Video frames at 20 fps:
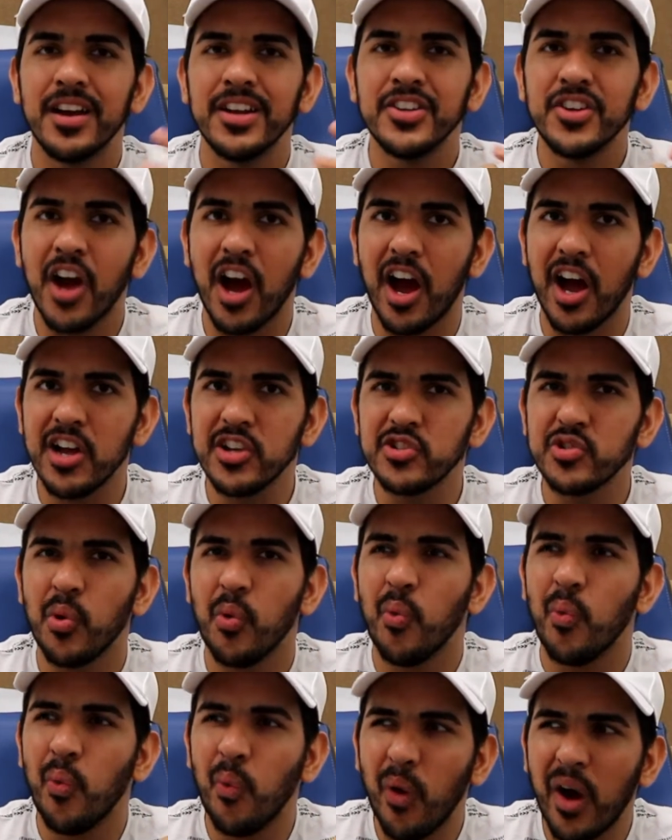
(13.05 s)
Yash,
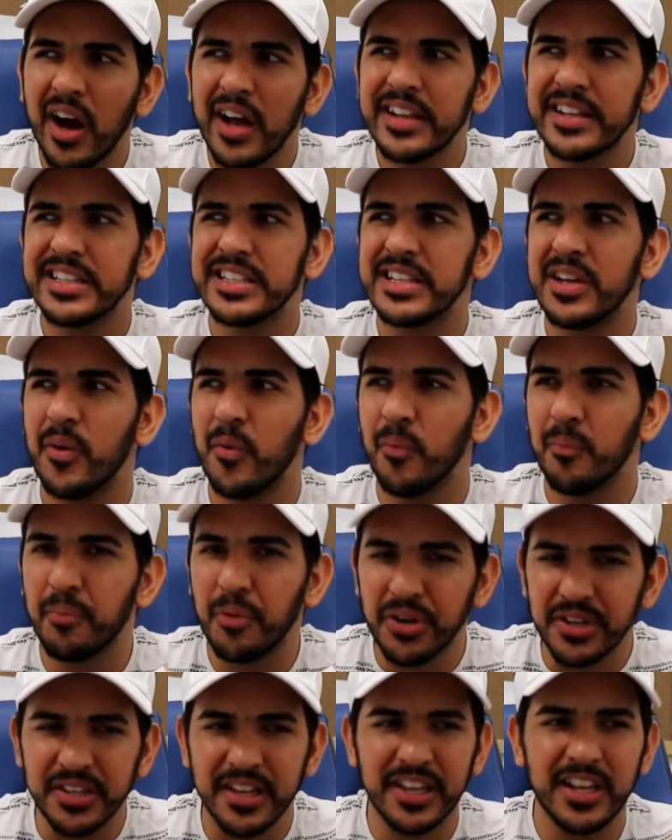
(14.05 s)
what
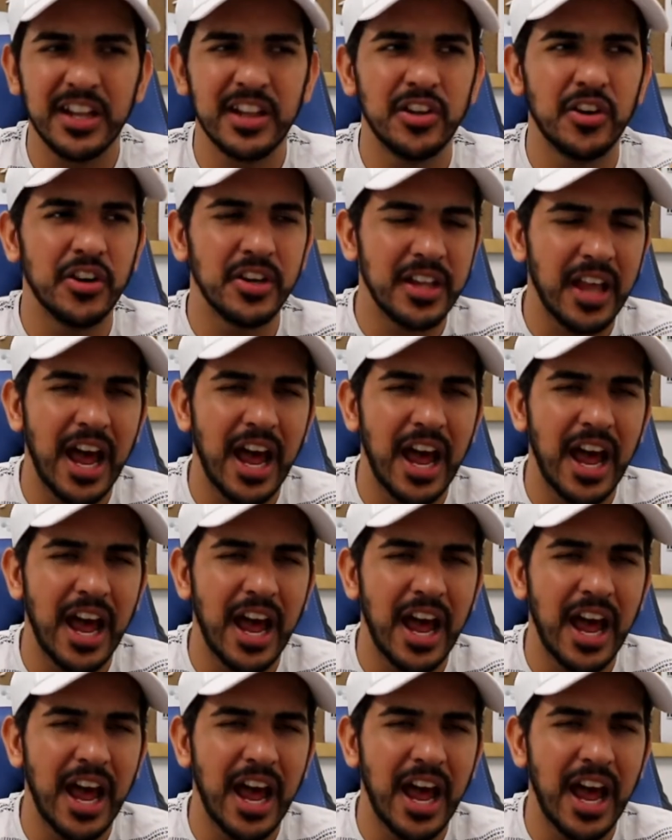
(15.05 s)
particular